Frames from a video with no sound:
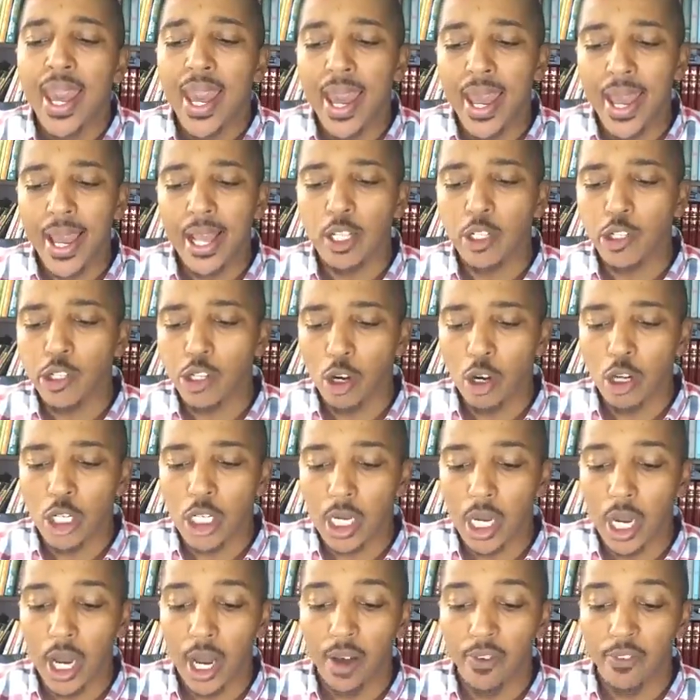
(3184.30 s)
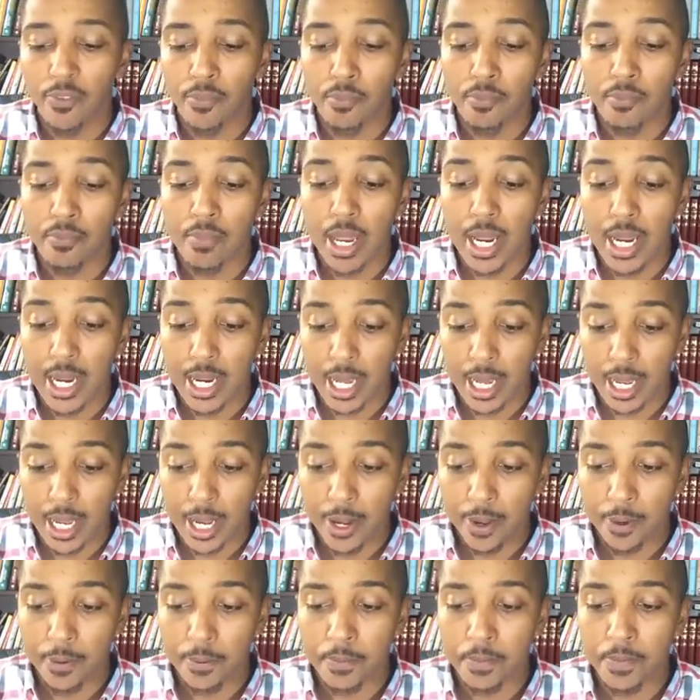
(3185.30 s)
In Search of
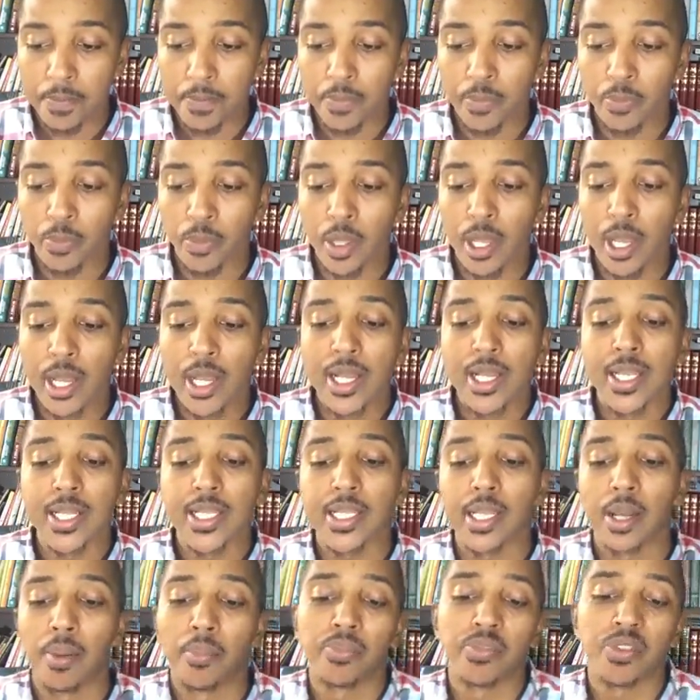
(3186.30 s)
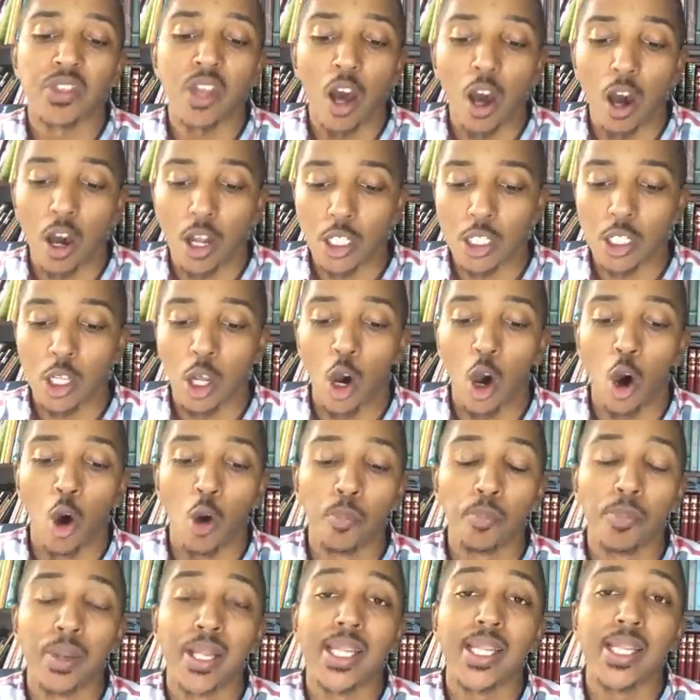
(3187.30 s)
Meaning, some thoughts
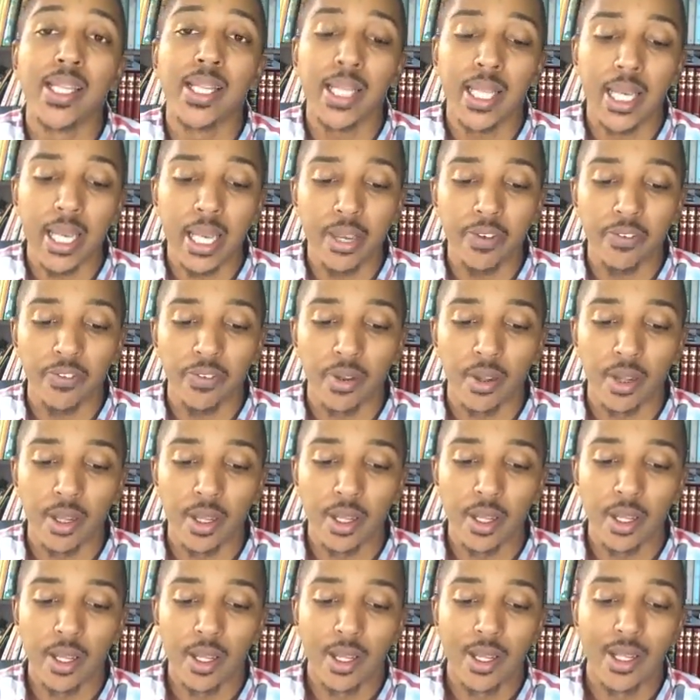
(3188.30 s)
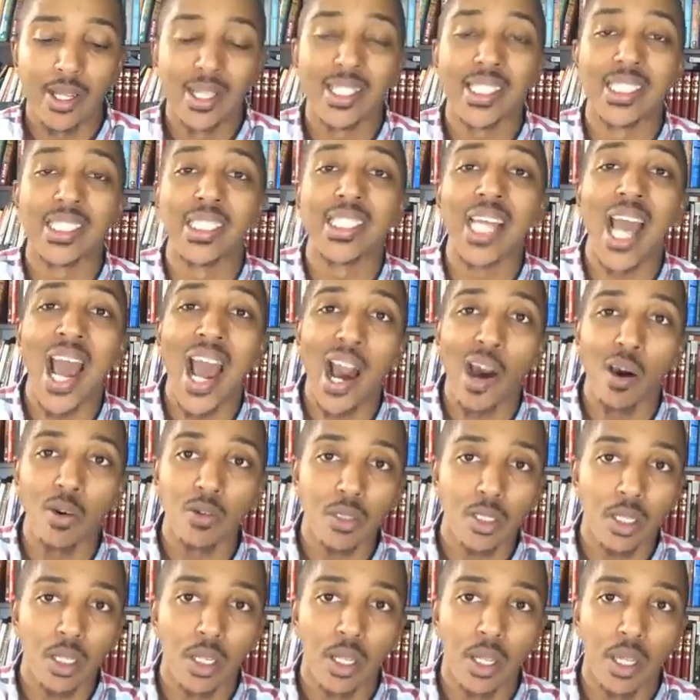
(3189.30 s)
on belief,
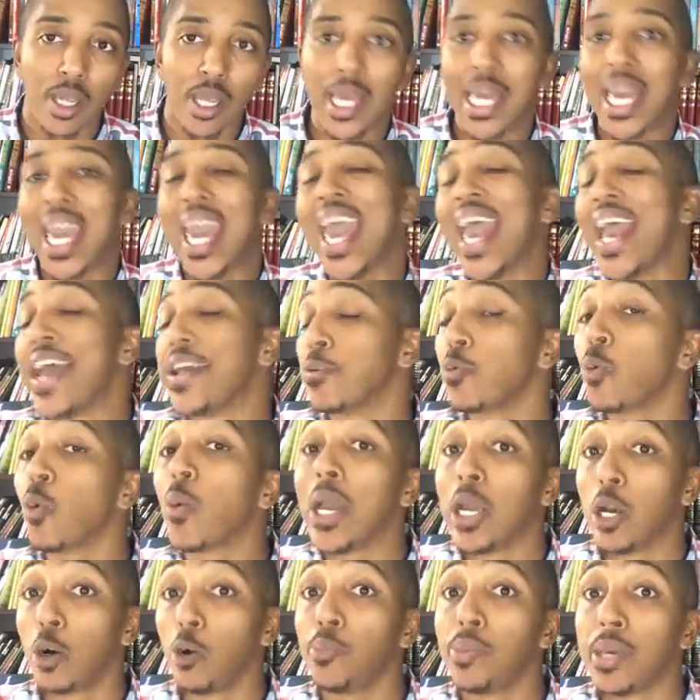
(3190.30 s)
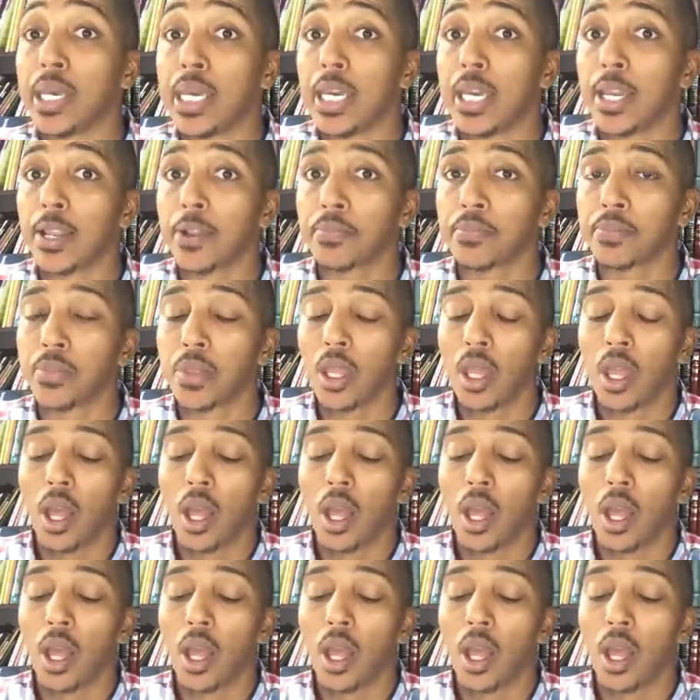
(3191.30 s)
doubt, and well-being.